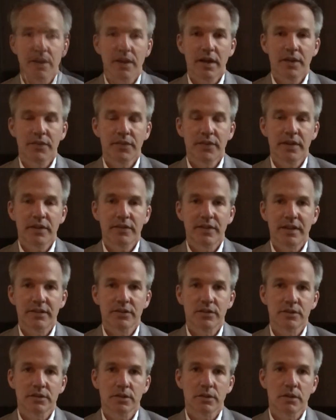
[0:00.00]
I think that
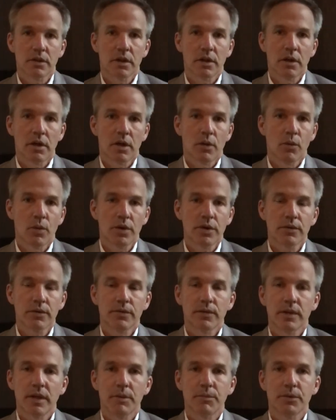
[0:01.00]
there's a, a
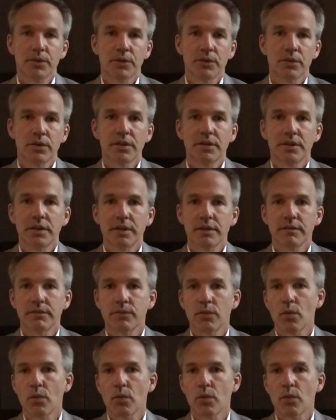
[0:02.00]
wonderful opportunity